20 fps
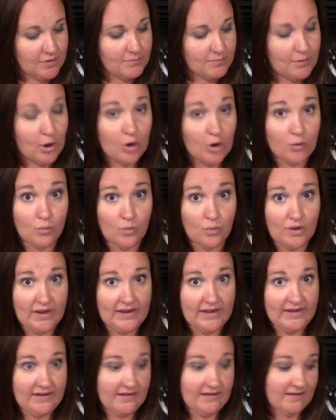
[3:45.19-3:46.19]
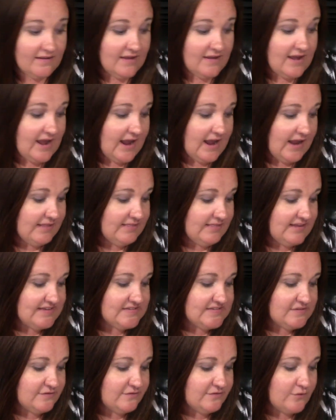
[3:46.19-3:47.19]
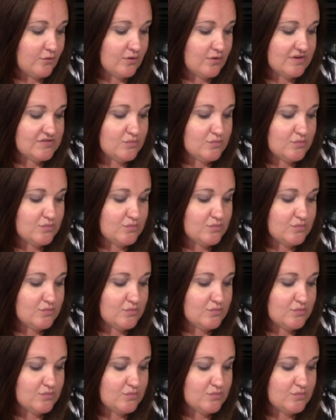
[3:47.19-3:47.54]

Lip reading: Part 1. And lesson 4 is